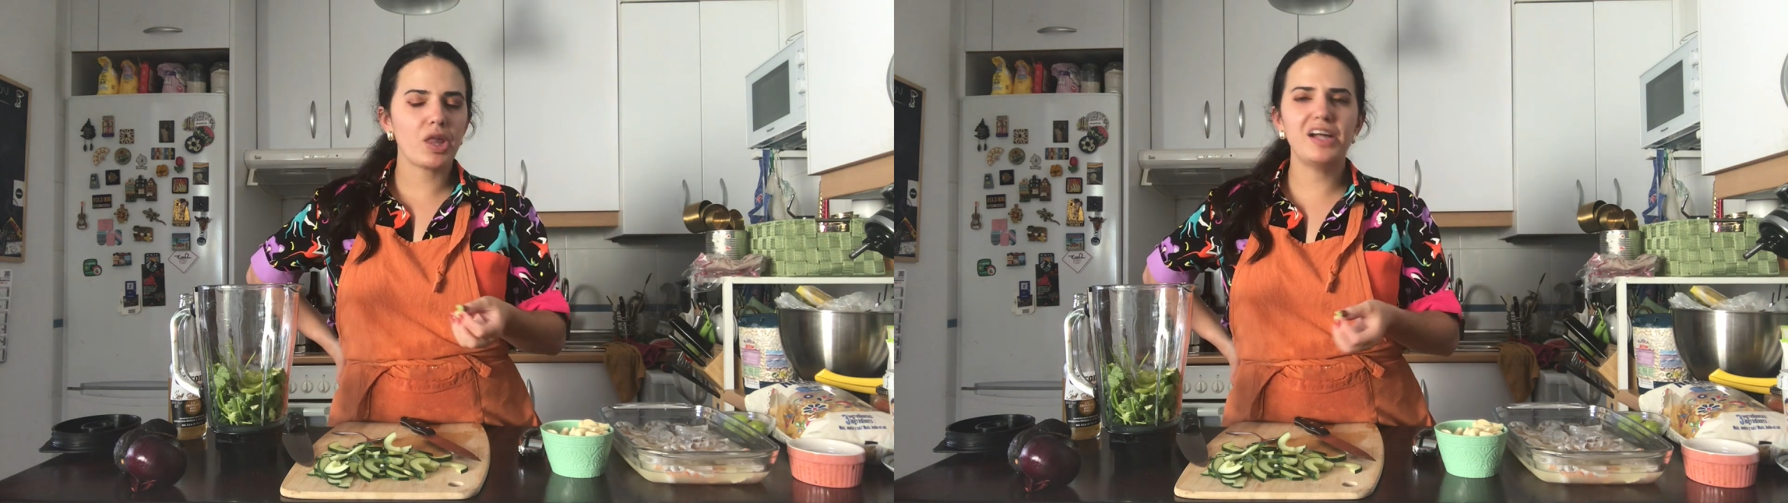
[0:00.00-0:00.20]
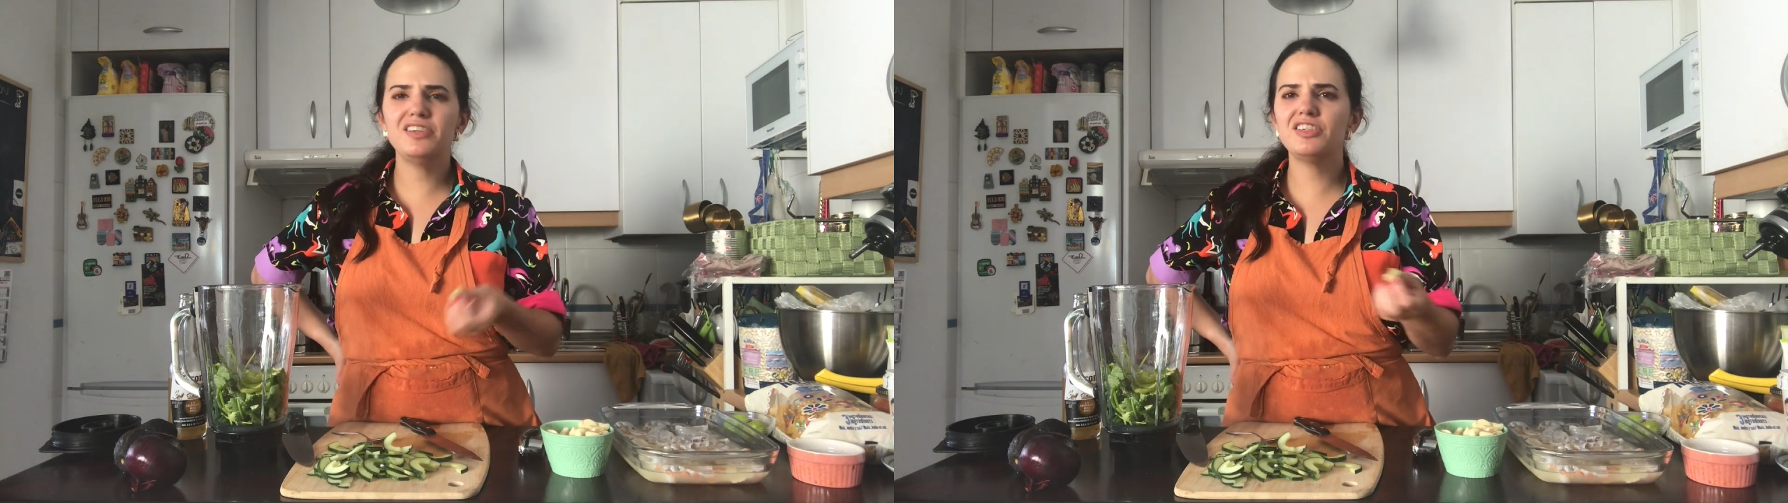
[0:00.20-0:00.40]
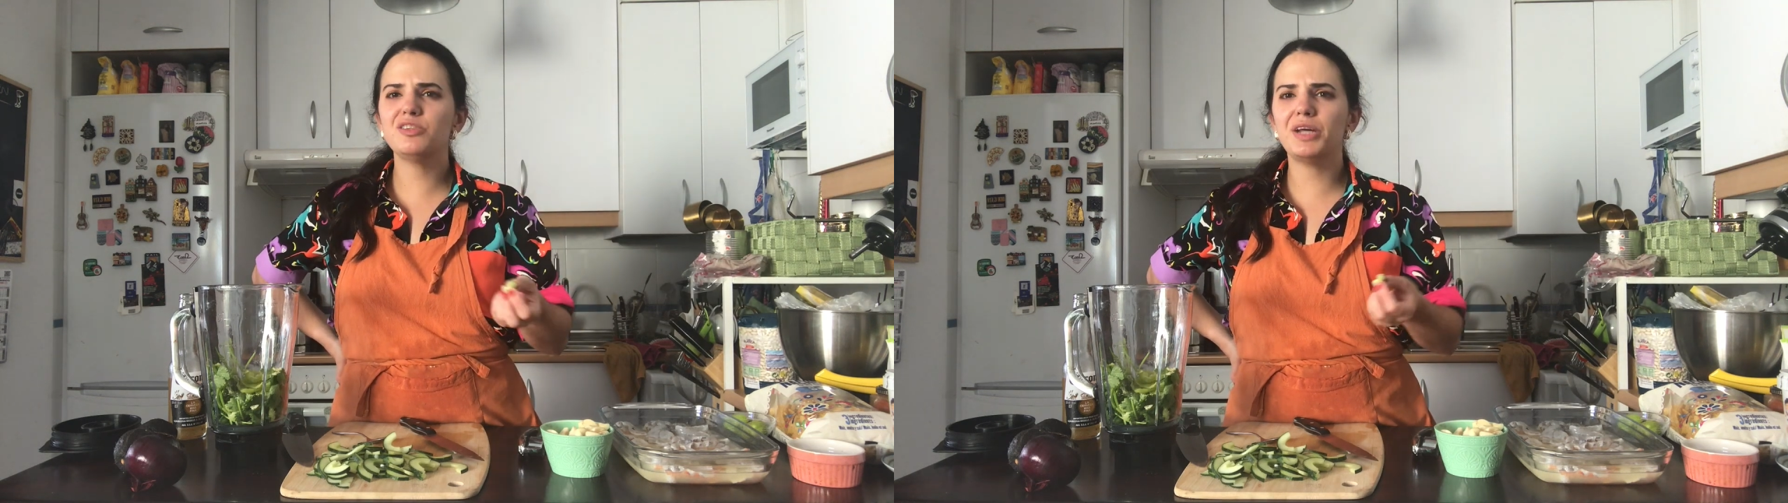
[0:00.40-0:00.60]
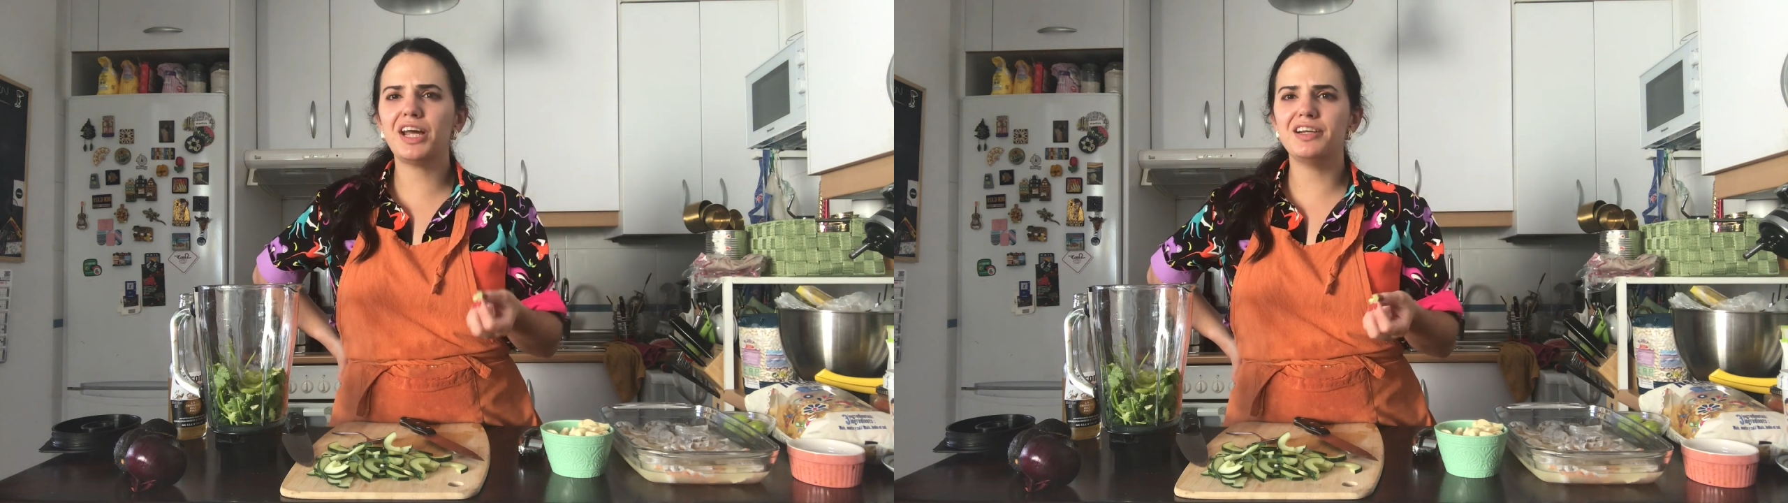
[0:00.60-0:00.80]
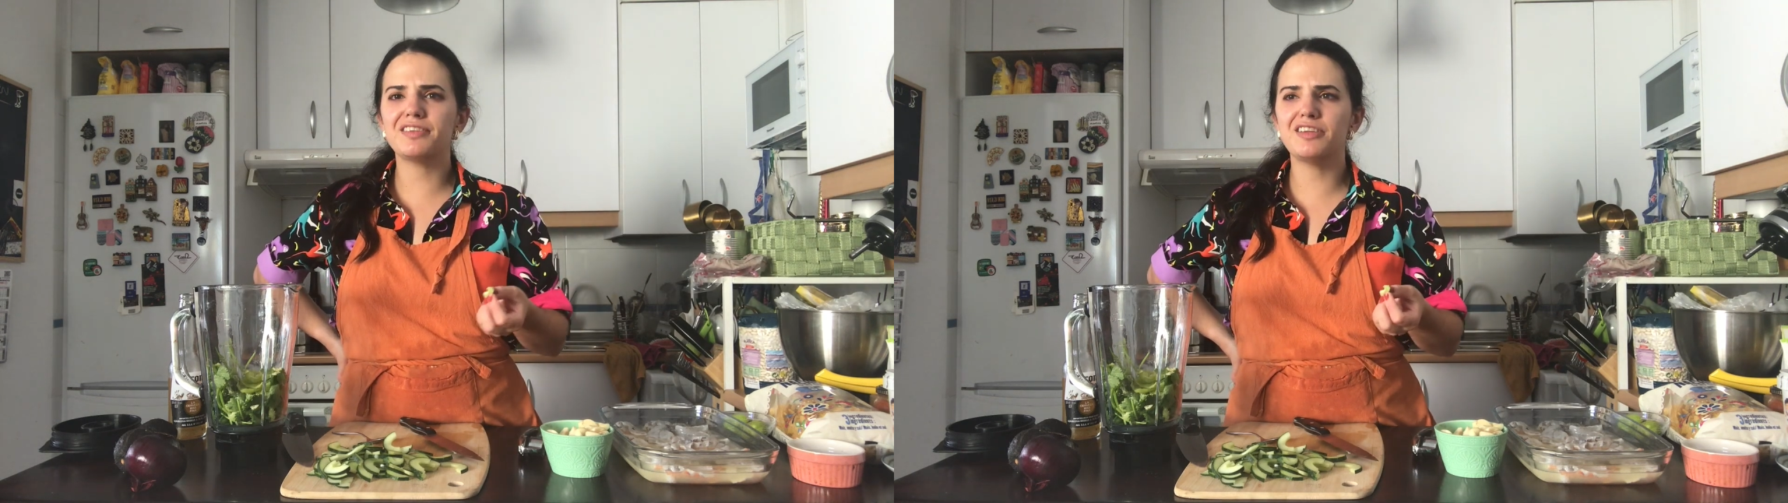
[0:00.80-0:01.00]
And it doesn't make
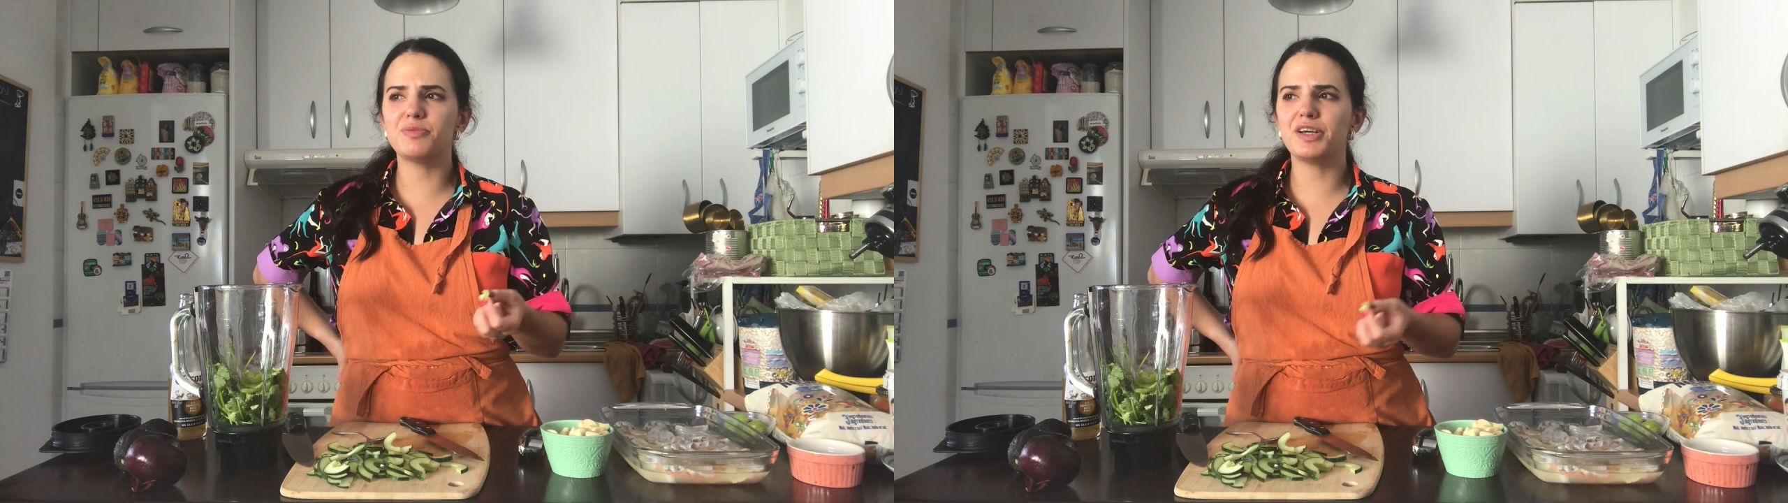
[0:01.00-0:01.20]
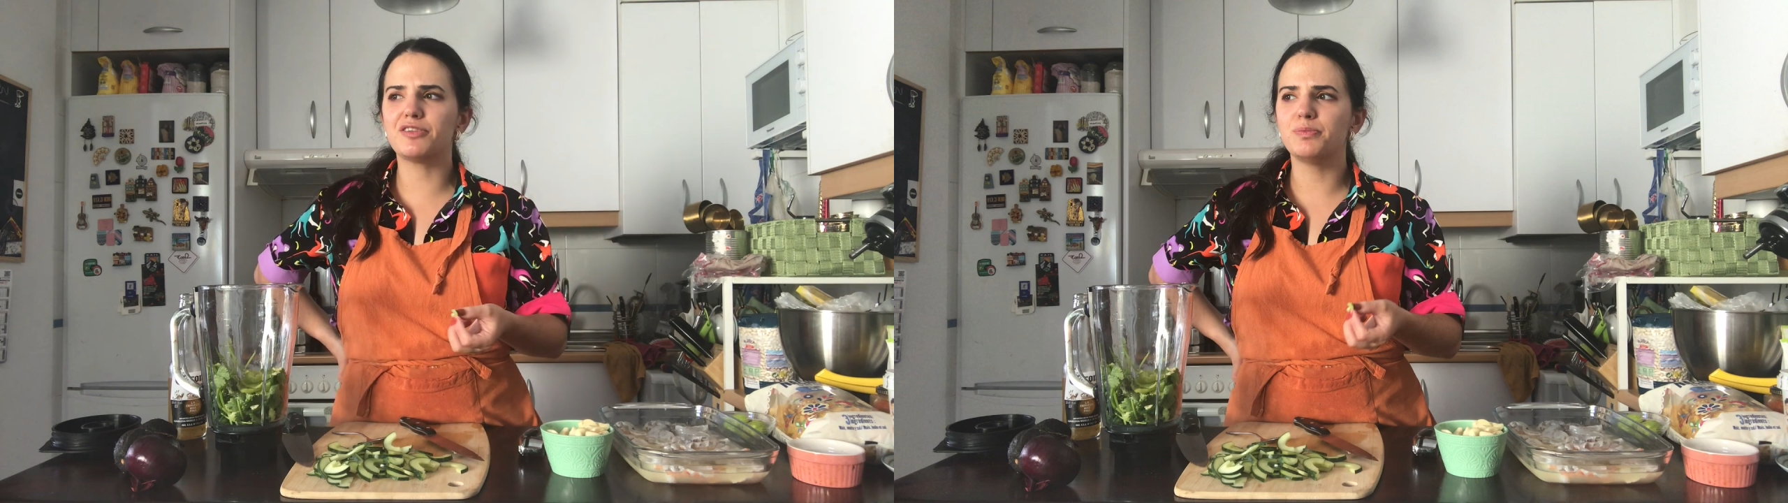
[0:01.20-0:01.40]
any sense because